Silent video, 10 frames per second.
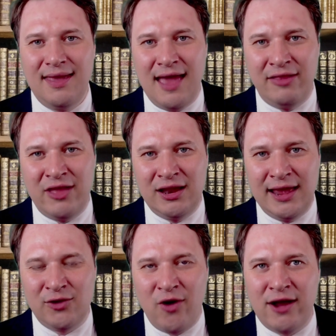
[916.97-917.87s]
And then
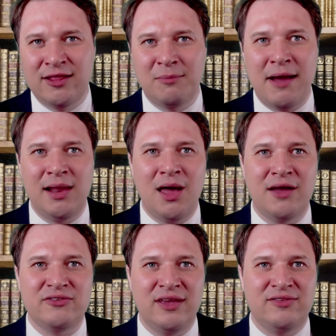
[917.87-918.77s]
later on in the
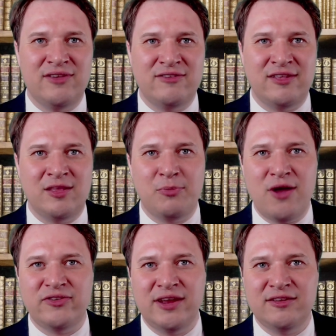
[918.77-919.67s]
bylaws, it says that the
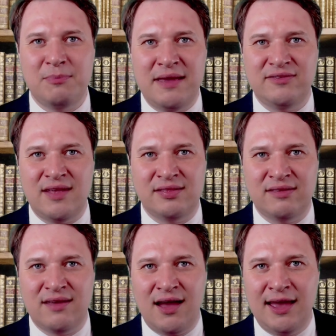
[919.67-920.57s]
president may set the
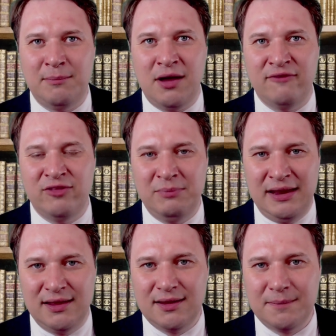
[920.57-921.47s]
time of the
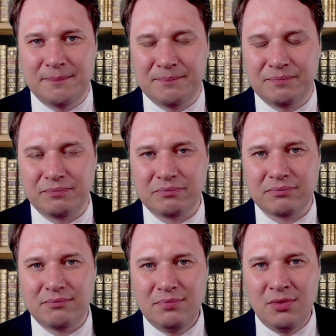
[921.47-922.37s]
meeting.
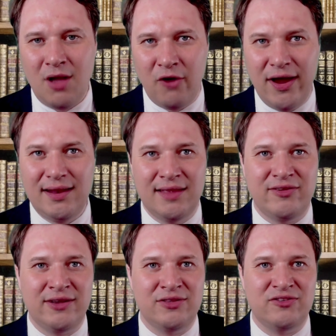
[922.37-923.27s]
All right, let's
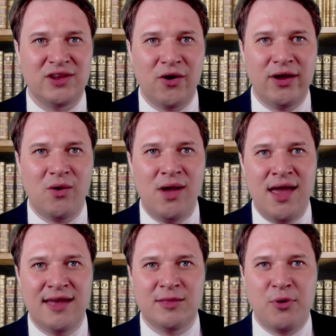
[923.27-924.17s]
look at the scenario.
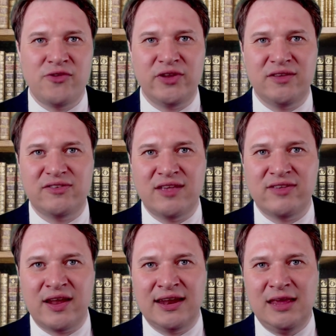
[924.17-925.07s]
The president sends
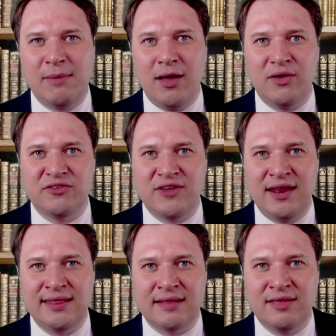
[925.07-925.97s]
out an email
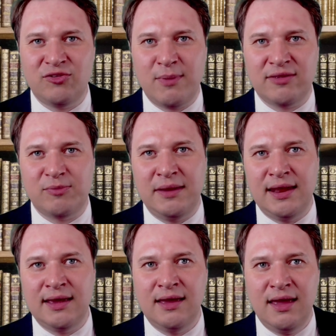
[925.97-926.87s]
stating that this month's
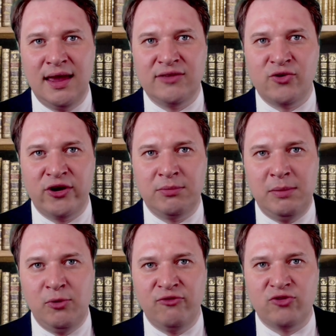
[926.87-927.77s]
meeting is going to be
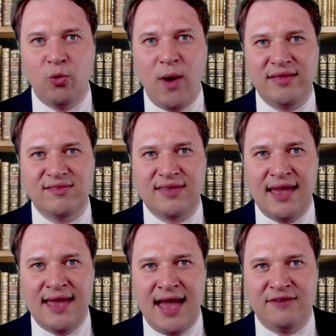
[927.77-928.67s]
moved to
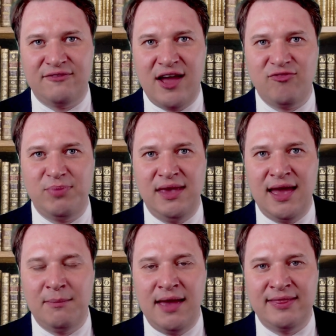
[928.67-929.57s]
Wednesday at 5
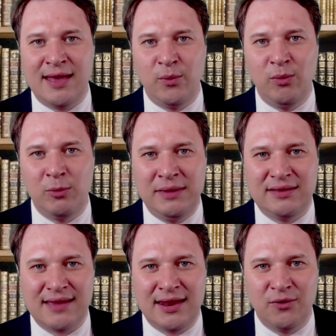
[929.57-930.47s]
p.m. and that we will
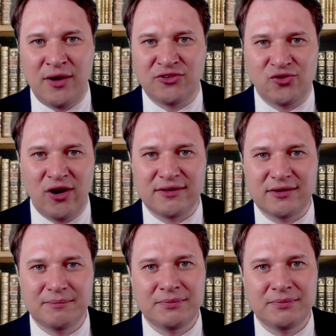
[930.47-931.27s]
meet at a restaurant.